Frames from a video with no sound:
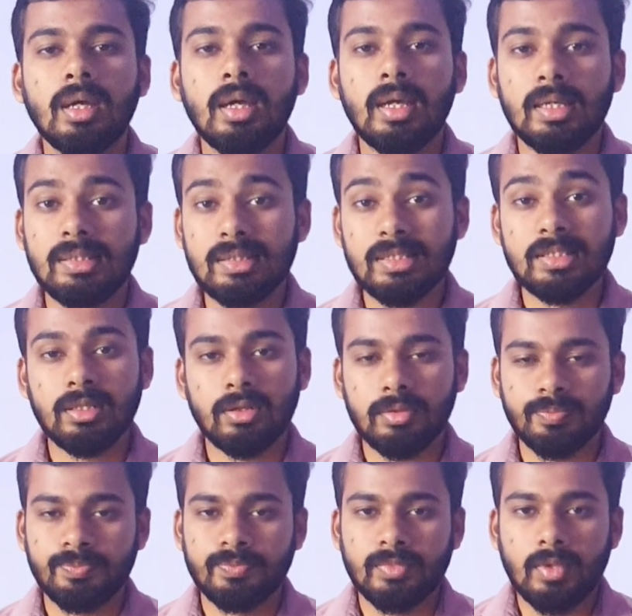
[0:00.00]
Henry's law.
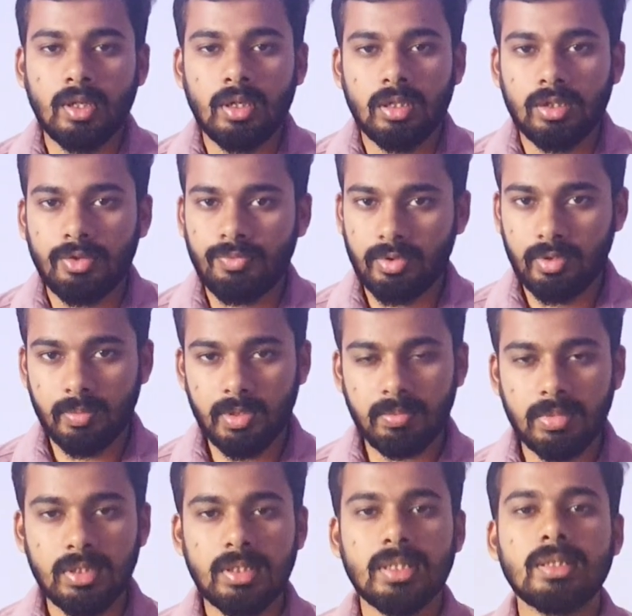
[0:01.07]
If you
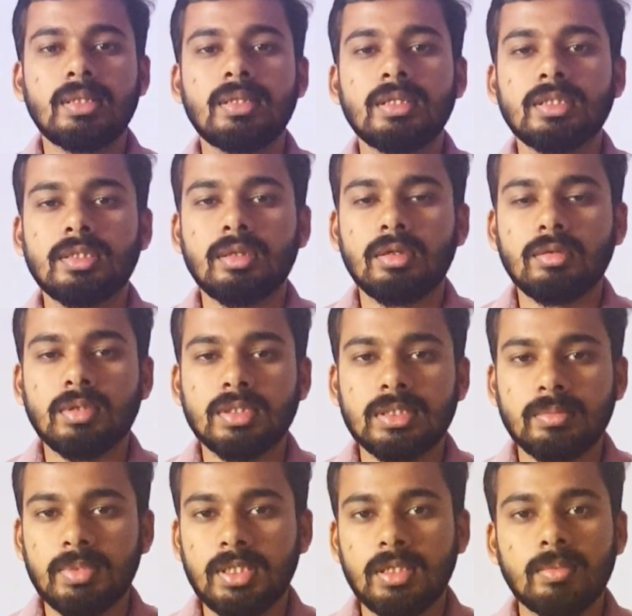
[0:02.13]
remember, Henry's law was
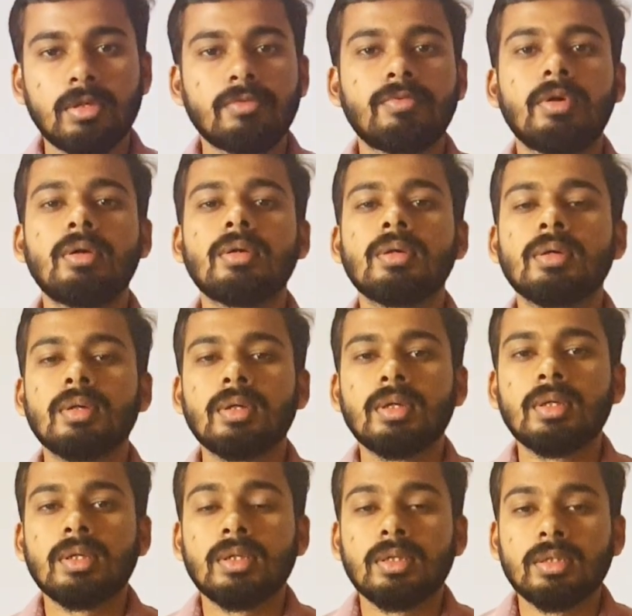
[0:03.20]
applicable for
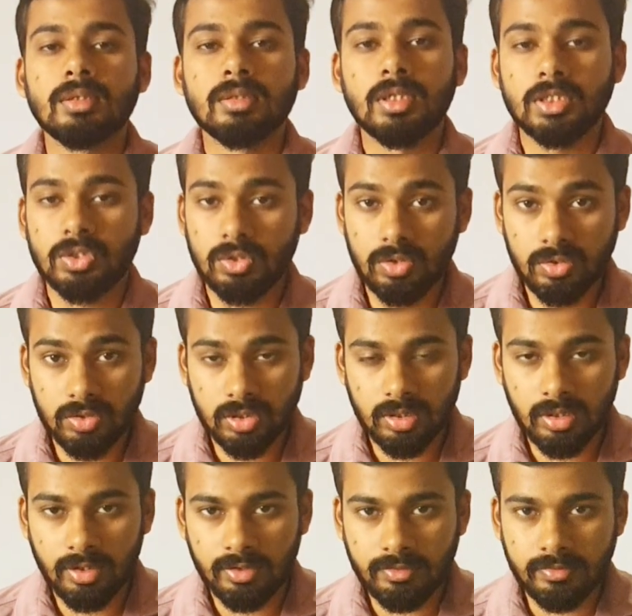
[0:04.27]
the
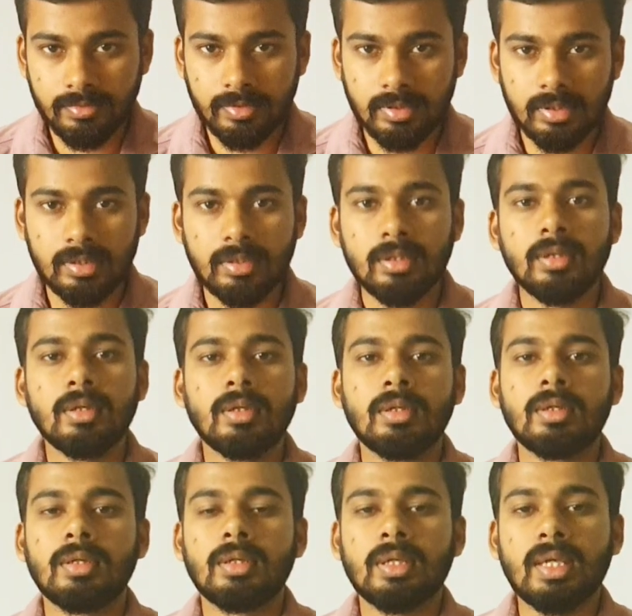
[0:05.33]
solution of
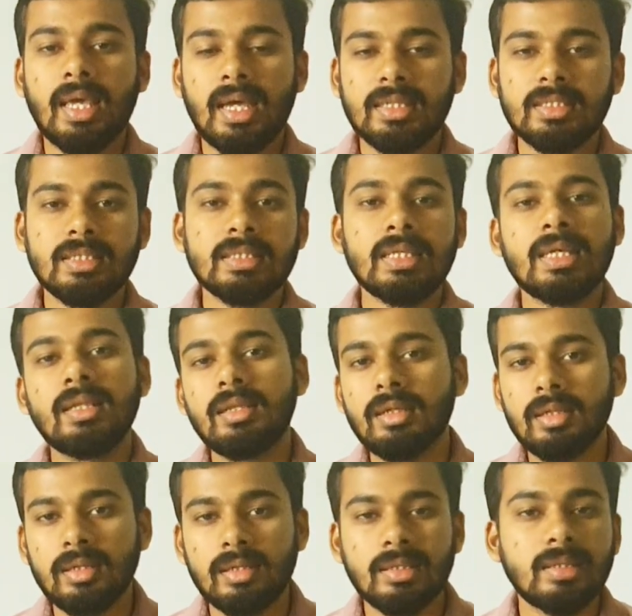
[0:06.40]
gases in
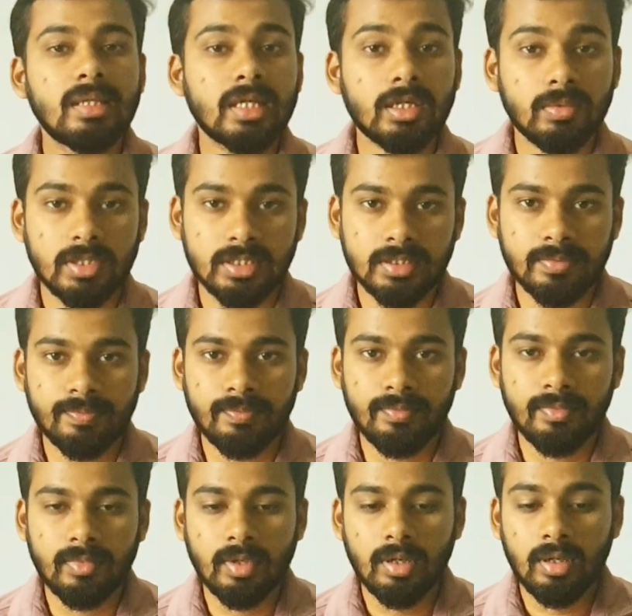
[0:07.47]
liquids.
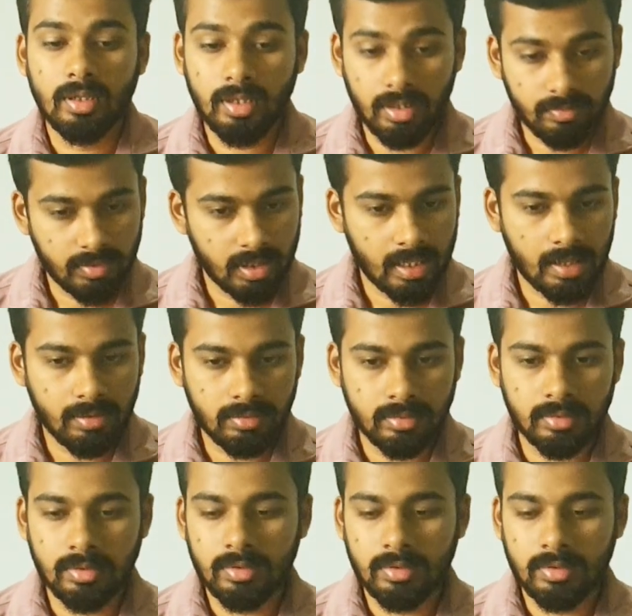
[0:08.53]
Now we have